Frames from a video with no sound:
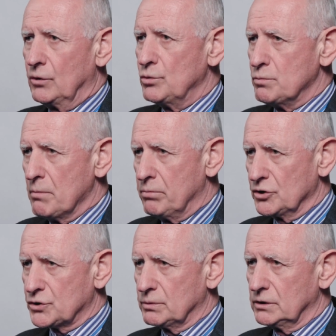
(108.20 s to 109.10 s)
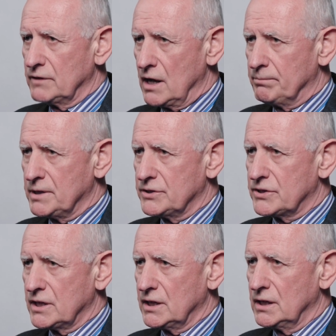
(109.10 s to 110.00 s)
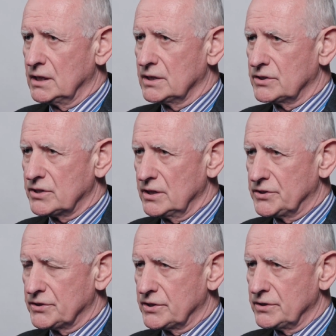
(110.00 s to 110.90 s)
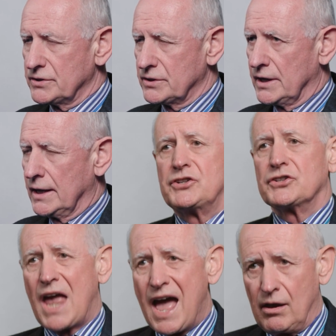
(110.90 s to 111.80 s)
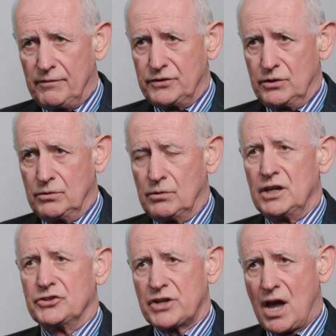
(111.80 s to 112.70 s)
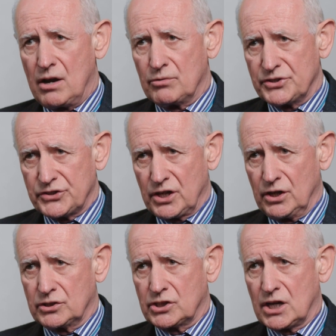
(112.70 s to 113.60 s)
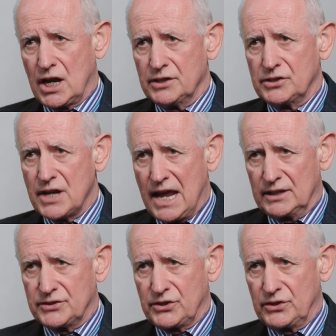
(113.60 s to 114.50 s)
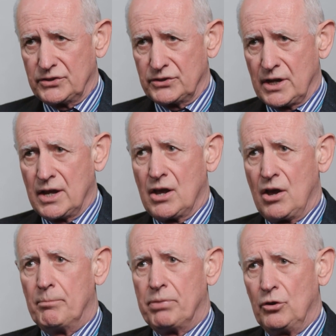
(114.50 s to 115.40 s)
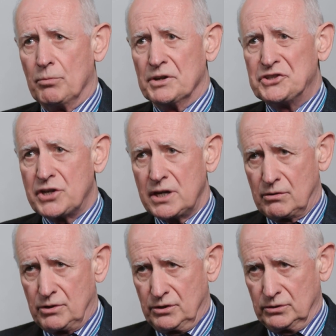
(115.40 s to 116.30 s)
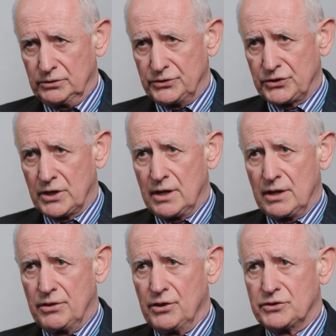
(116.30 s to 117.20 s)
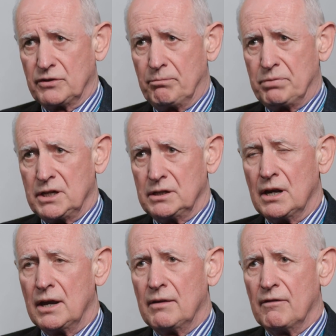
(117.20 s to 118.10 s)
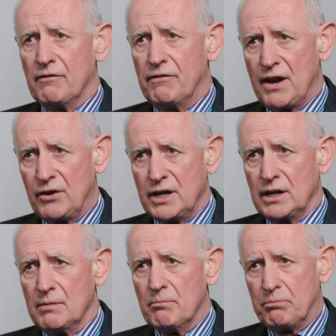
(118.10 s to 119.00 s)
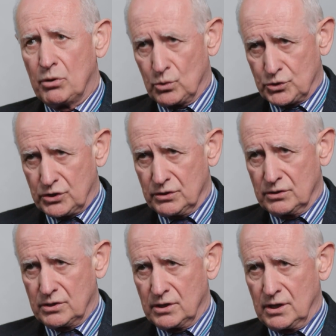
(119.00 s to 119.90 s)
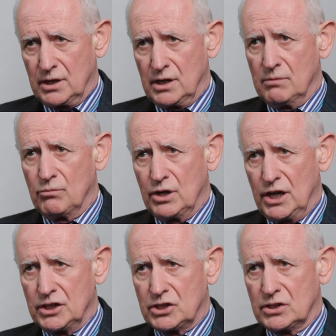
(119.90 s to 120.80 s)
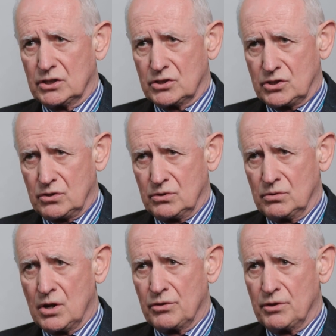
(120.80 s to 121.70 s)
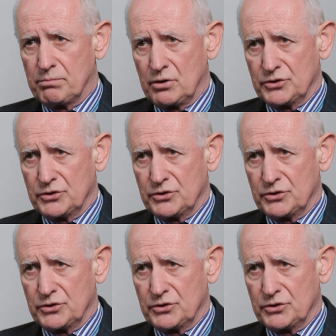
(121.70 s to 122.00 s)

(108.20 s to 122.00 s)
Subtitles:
Rupert Boswell of RPC Solicitors. It is our view, it's our research and analysis upon materials that have been very important in relation to the